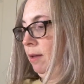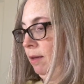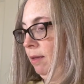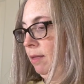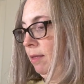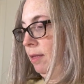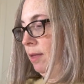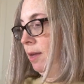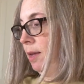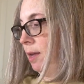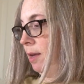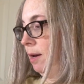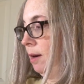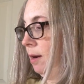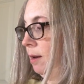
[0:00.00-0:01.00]
And
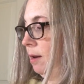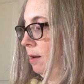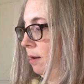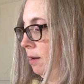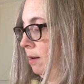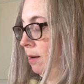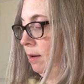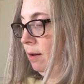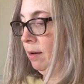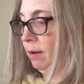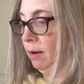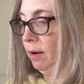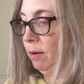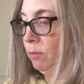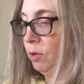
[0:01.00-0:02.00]
then
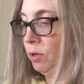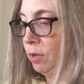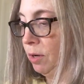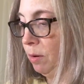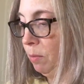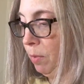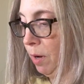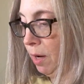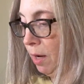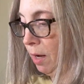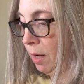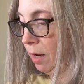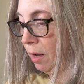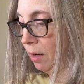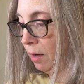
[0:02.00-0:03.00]
I'm just going to
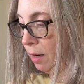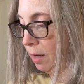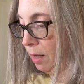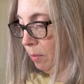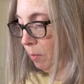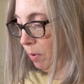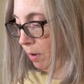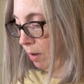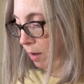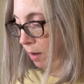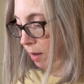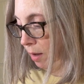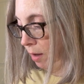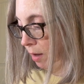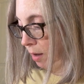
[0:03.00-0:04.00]
pile up
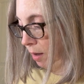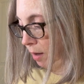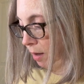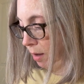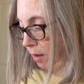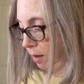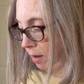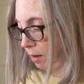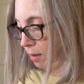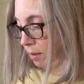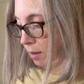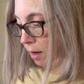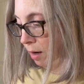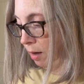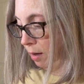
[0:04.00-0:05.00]
a
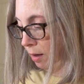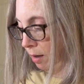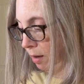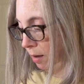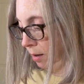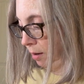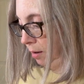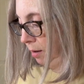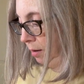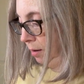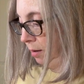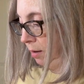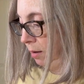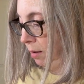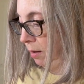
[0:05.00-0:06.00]
ton
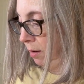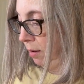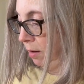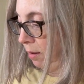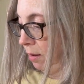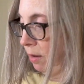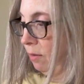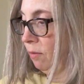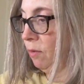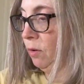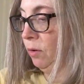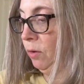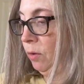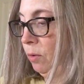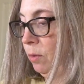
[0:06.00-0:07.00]
of
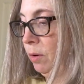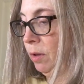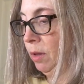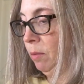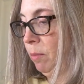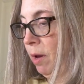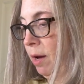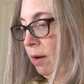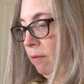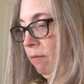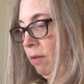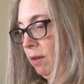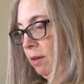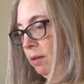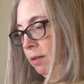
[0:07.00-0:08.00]
glue on the back of
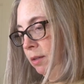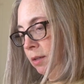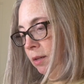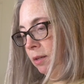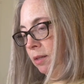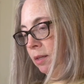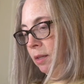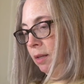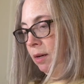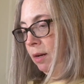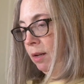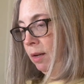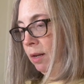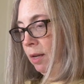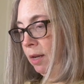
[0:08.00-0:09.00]
this so that
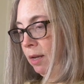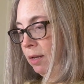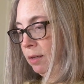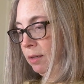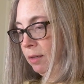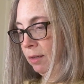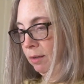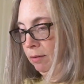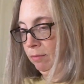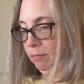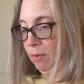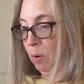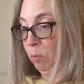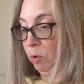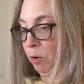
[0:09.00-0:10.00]
it lays
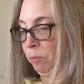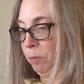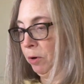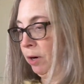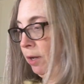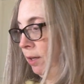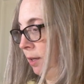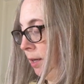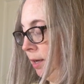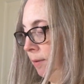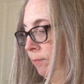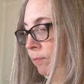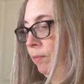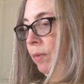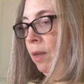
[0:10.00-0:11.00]

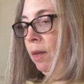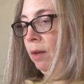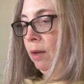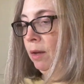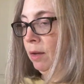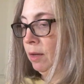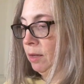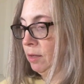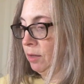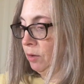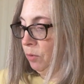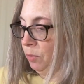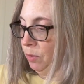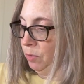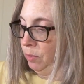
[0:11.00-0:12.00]
appropriately. So
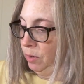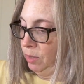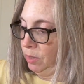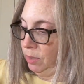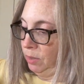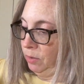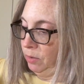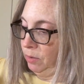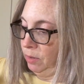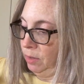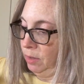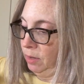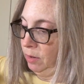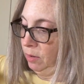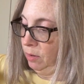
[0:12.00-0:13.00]
we're going to
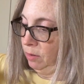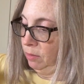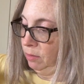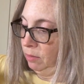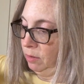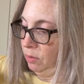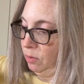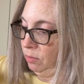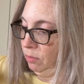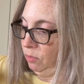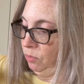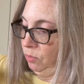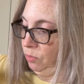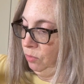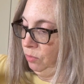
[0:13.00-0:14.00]

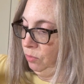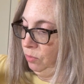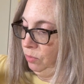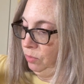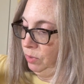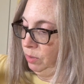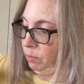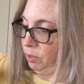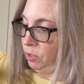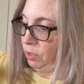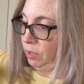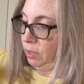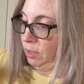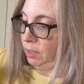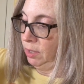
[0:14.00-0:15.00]
ooze a bunch
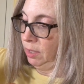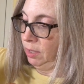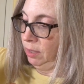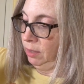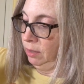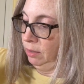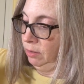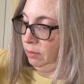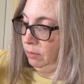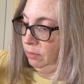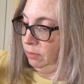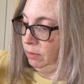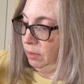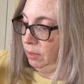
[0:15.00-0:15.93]
of this out,